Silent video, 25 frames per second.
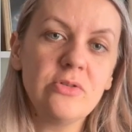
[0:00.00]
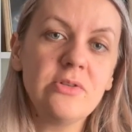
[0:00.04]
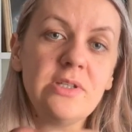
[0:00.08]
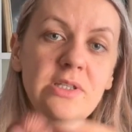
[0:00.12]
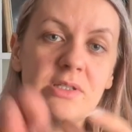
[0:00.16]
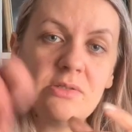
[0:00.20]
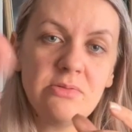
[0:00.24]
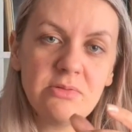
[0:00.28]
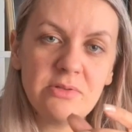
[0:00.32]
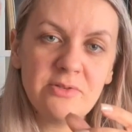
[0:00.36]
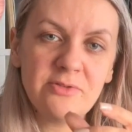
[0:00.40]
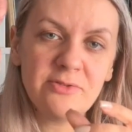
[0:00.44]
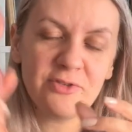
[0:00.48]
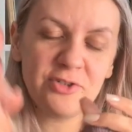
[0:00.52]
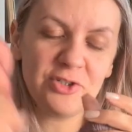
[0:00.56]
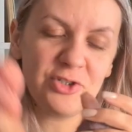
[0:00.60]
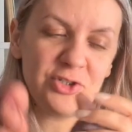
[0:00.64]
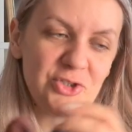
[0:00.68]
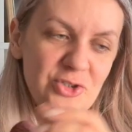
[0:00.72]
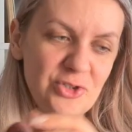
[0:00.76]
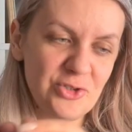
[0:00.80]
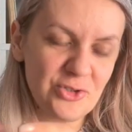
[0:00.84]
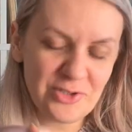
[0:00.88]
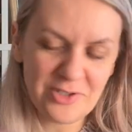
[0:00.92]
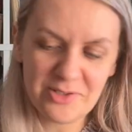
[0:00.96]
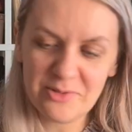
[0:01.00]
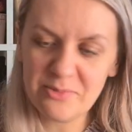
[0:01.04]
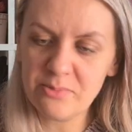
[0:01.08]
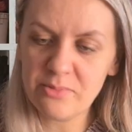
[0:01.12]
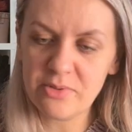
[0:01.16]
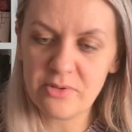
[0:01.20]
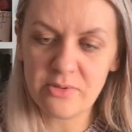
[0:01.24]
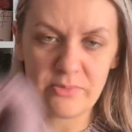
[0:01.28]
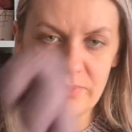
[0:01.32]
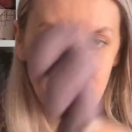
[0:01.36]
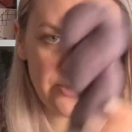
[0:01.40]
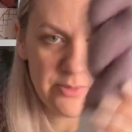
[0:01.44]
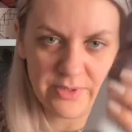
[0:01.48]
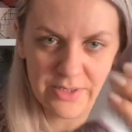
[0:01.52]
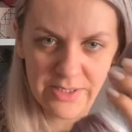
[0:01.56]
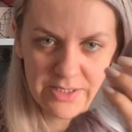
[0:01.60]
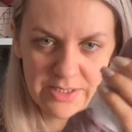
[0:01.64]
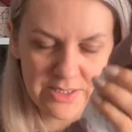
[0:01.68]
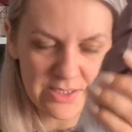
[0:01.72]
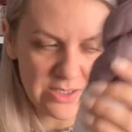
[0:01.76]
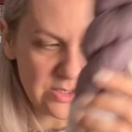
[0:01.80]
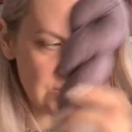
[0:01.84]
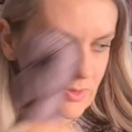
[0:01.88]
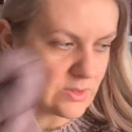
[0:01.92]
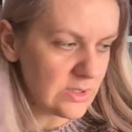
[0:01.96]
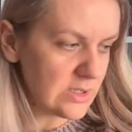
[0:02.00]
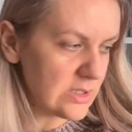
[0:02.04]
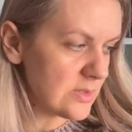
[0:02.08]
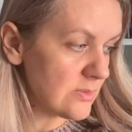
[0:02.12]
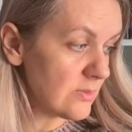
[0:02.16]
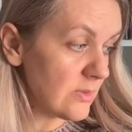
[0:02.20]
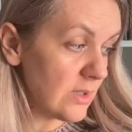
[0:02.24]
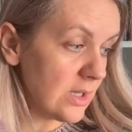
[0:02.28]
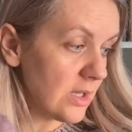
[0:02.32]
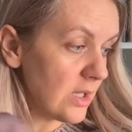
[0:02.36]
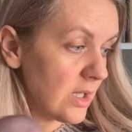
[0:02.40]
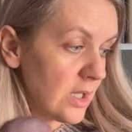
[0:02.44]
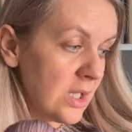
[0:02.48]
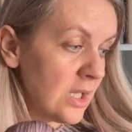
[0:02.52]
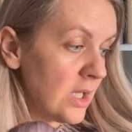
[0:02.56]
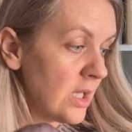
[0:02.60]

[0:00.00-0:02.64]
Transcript: This one for sure, and probably this one as well.